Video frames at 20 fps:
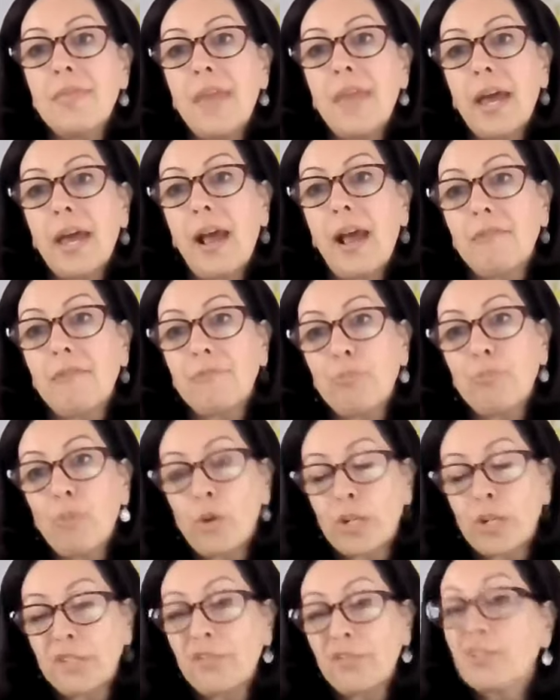that have
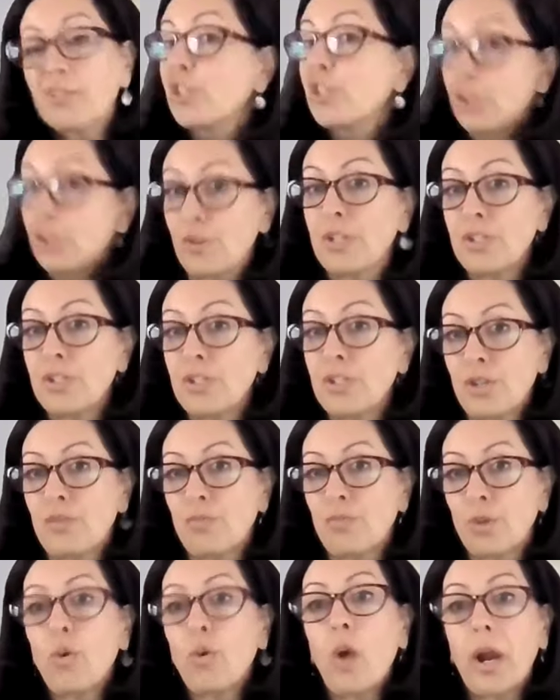more
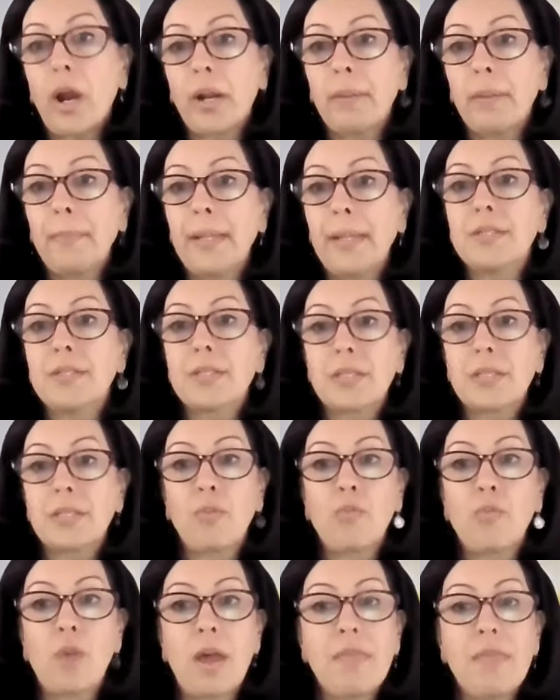stringent requirements
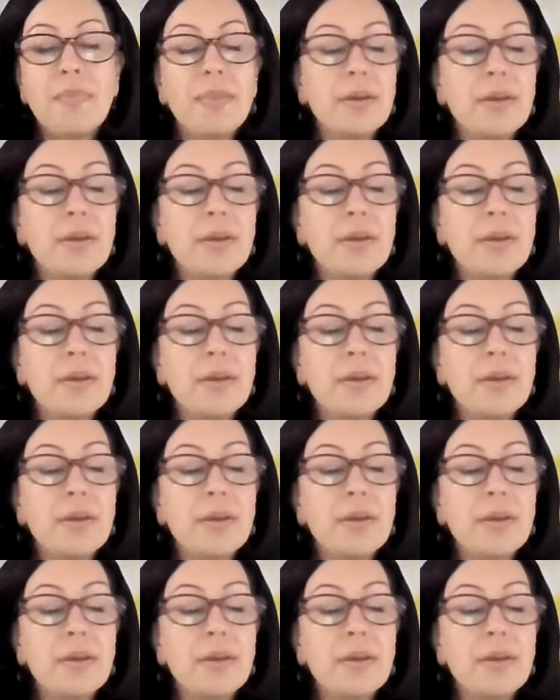than what